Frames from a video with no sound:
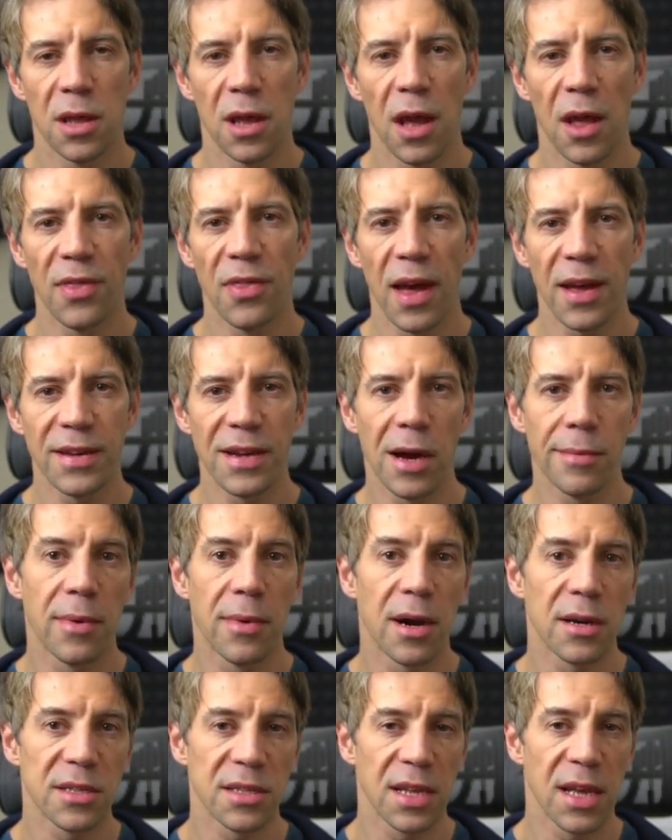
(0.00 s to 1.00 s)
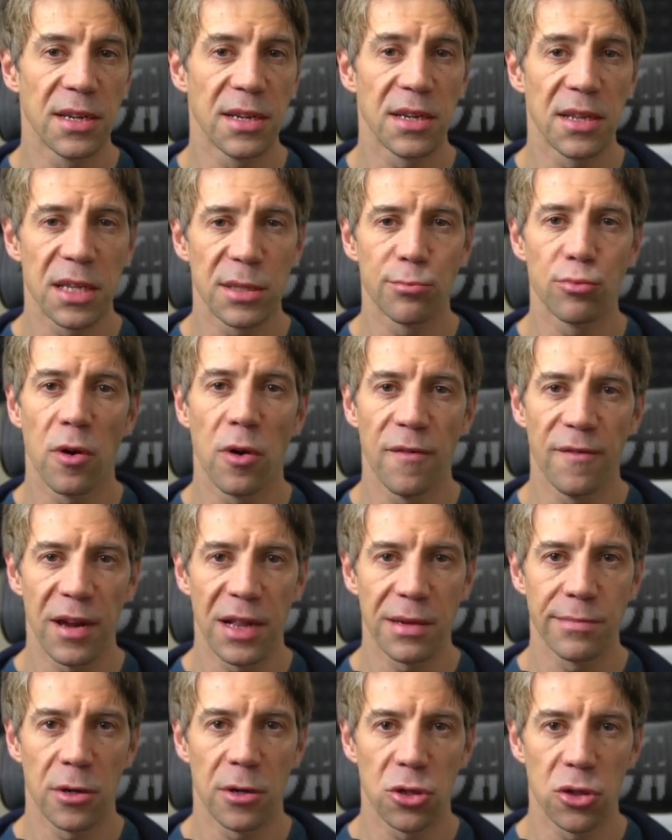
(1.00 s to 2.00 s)
And that now marks the end of this
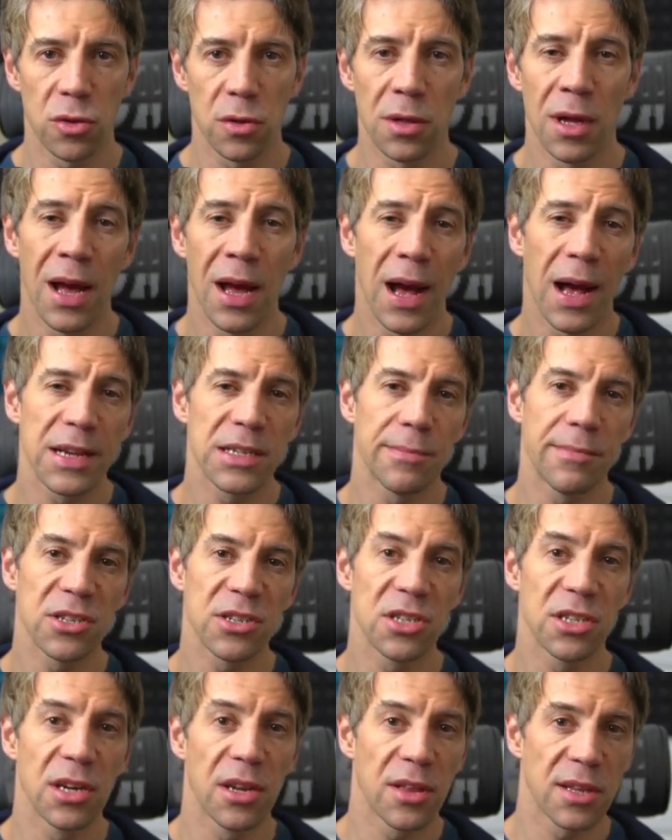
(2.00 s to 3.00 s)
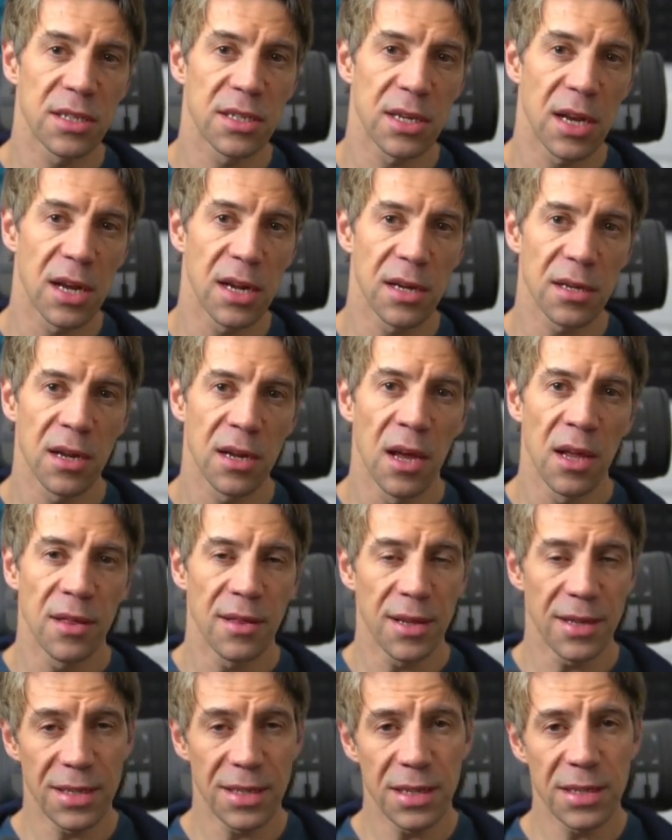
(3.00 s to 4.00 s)
profiling module. As I mentioned at the start,
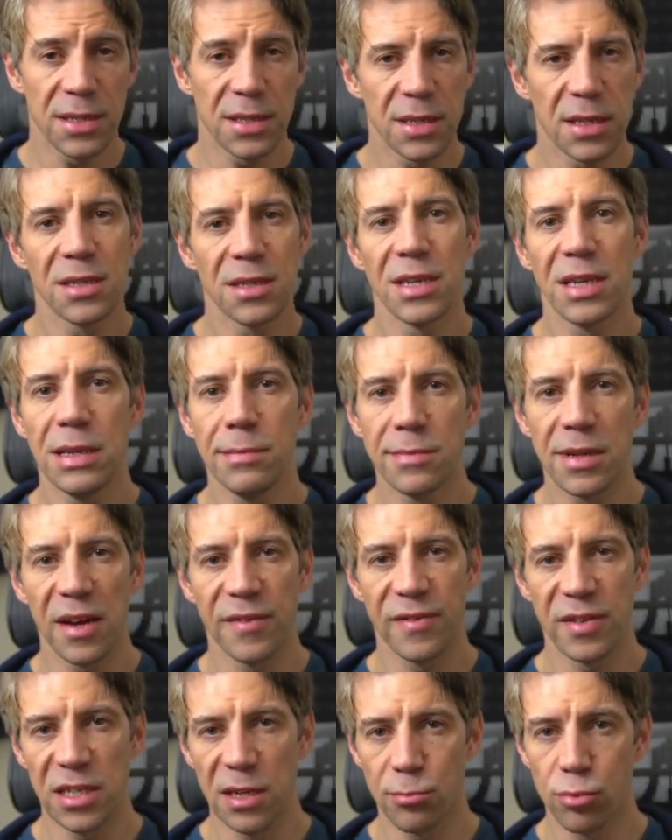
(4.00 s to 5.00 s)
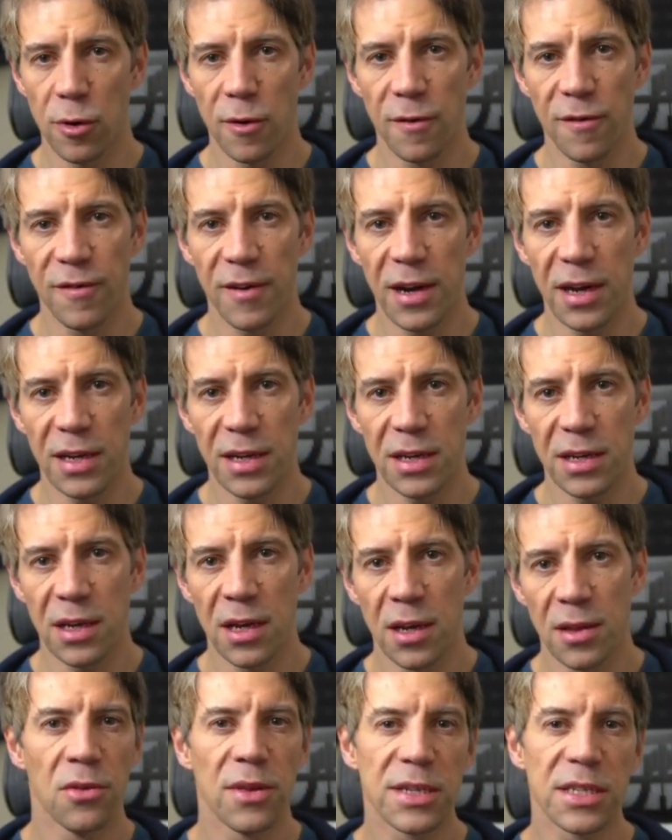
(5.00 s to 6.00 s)
this isn't a deep dive into profiling.
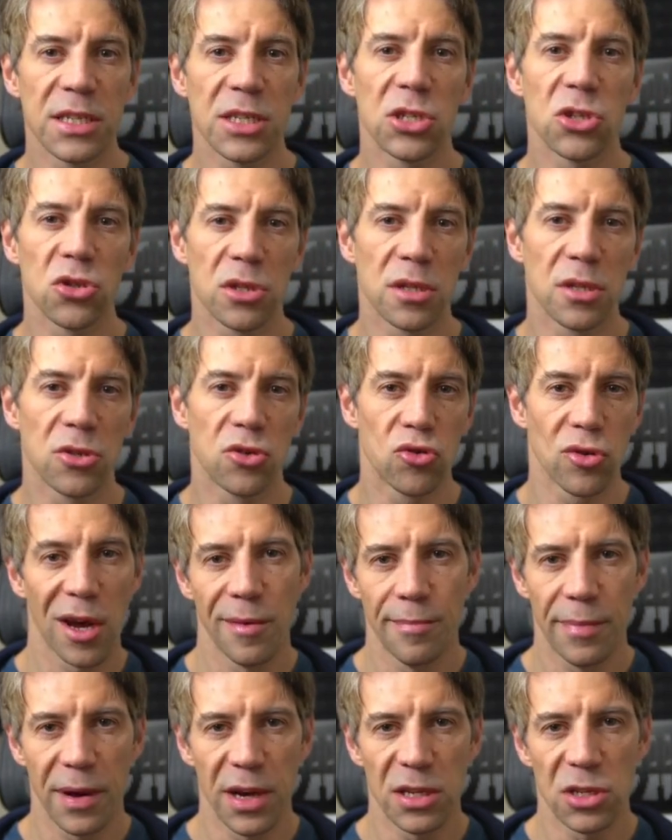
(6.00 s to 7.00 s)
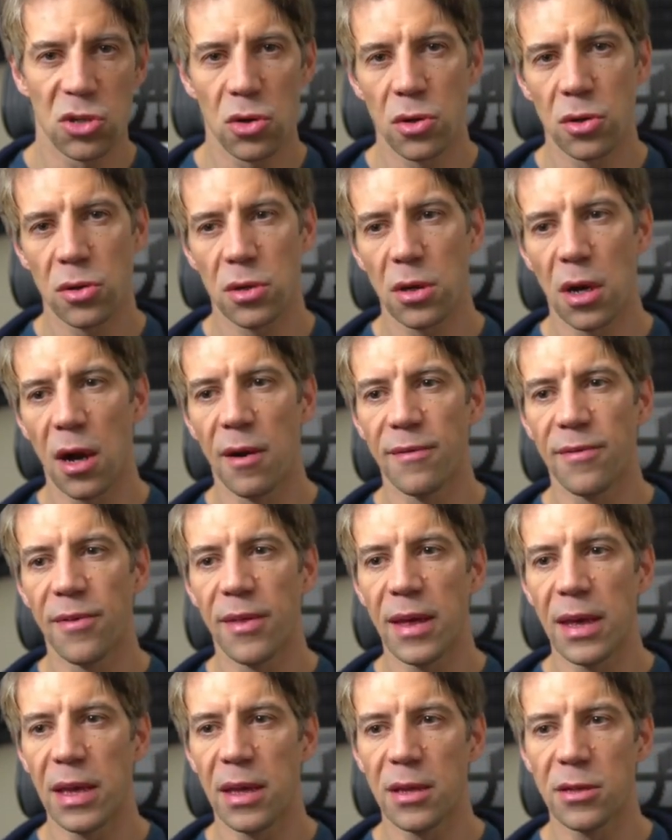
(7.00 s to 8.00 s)
This is just a drive-by tour of
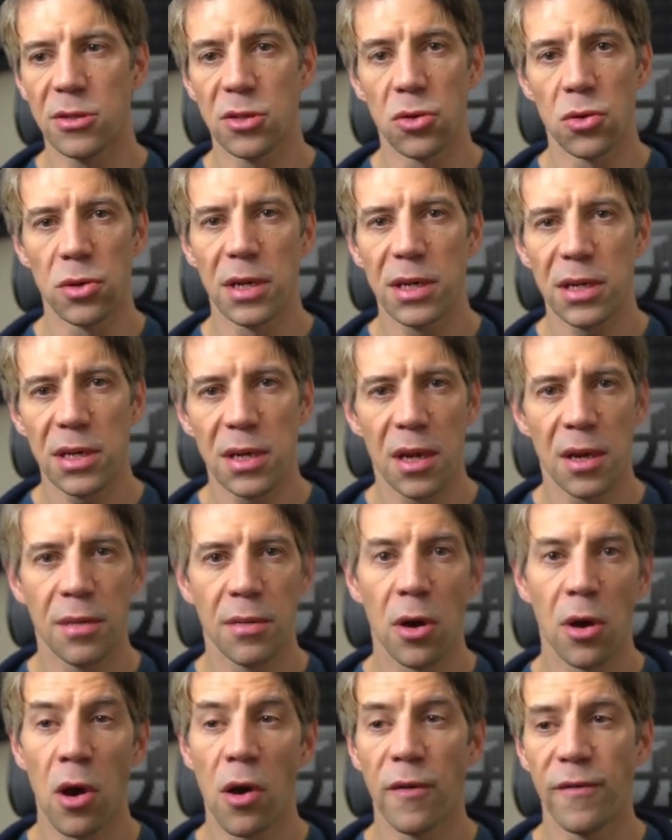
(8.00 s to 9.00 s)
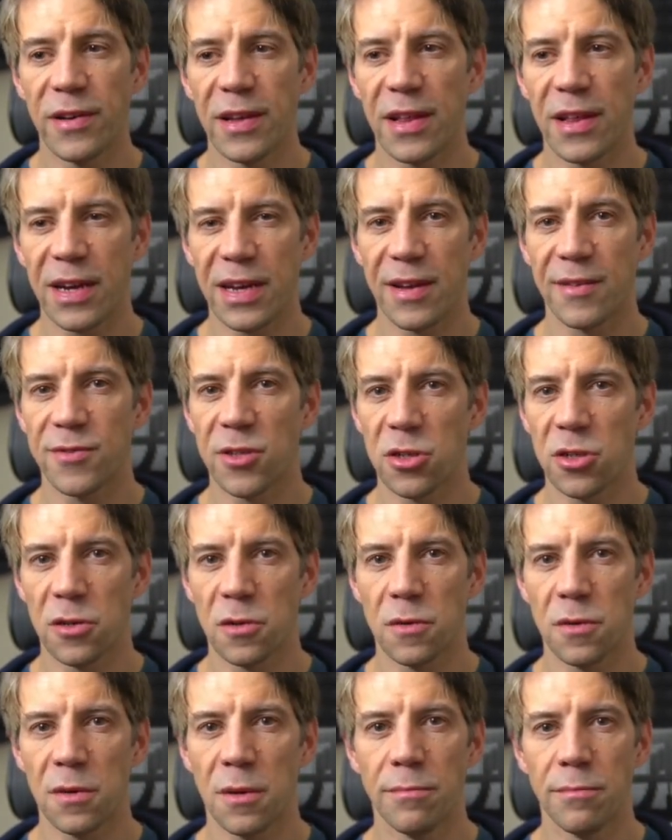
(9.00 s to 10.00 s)
the tooling. But hopefully that gives
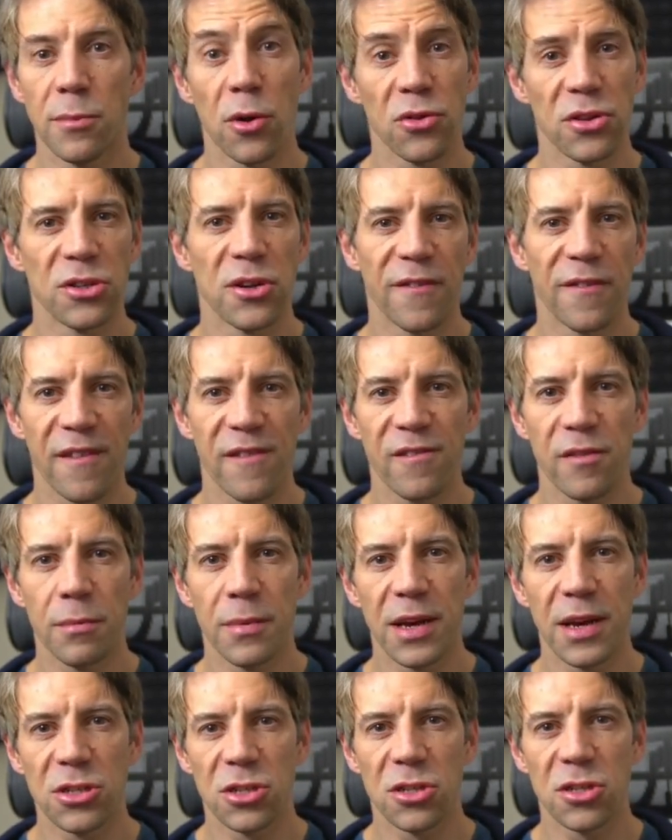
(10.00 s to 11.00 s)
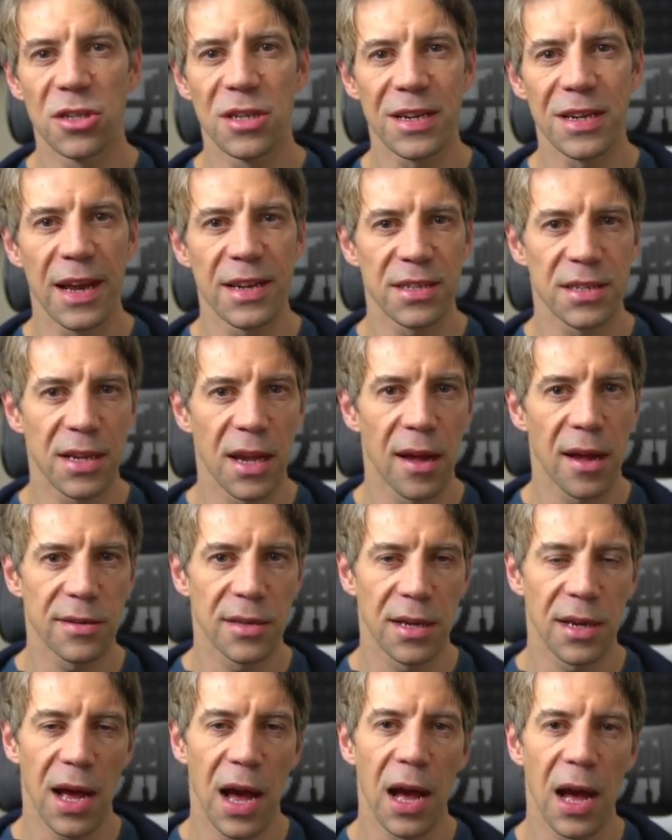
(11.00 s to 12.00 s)
you more than enough information to get
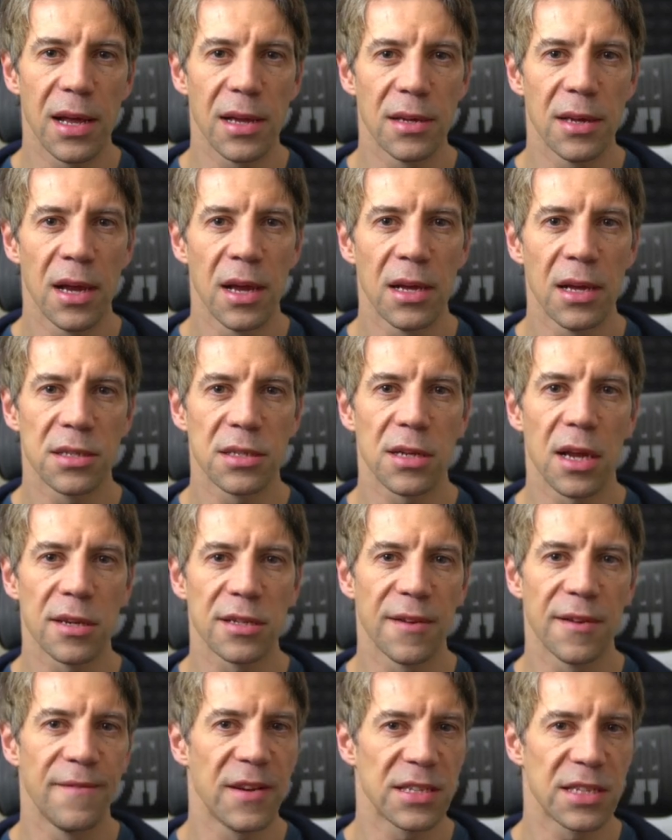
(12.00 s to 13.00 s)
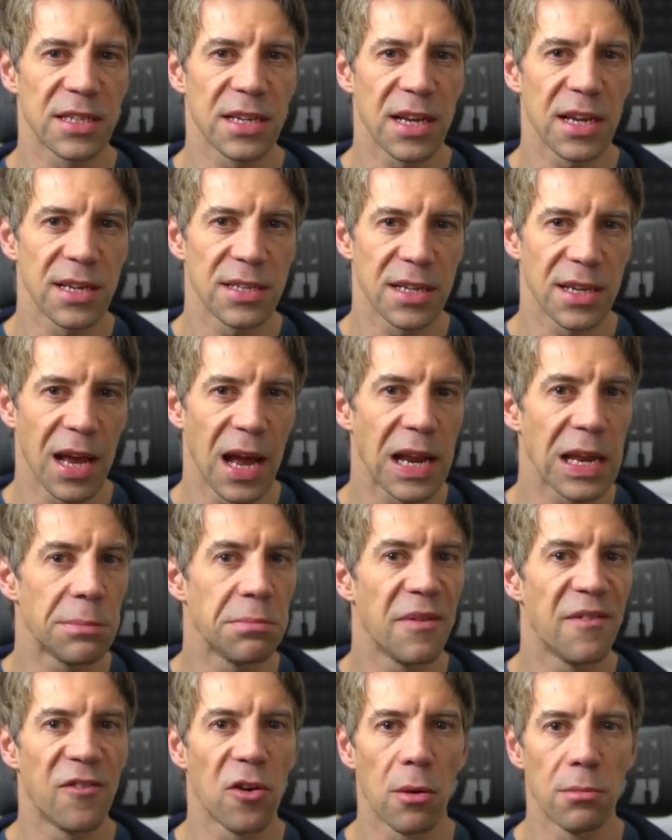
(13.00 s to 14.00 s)
started and start investigating any
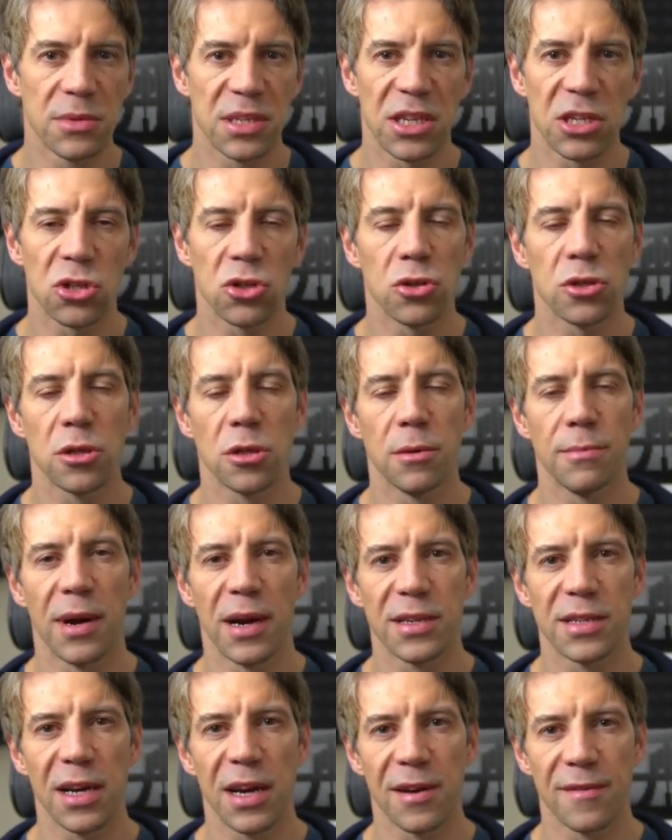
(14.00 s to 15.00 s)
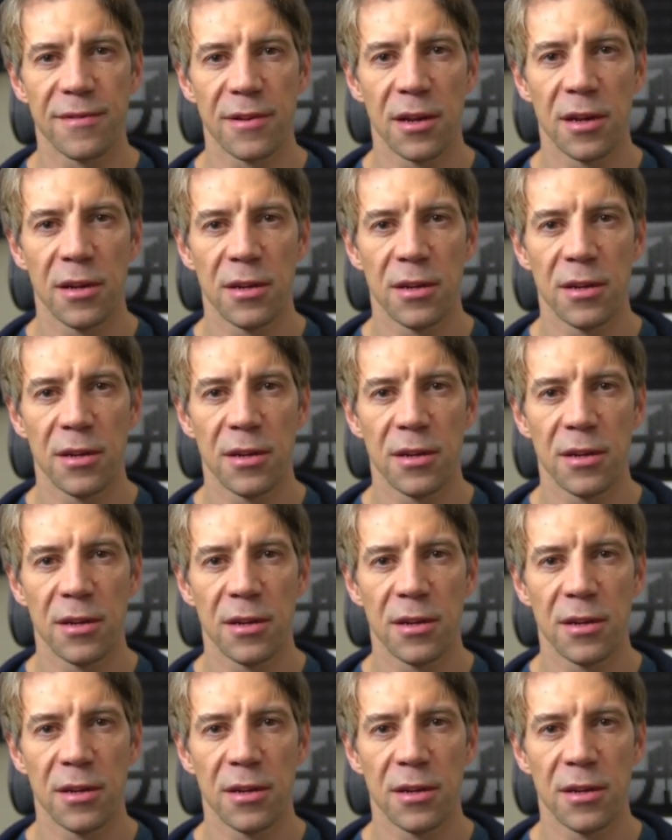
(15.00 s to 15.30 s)
performance issues you might have.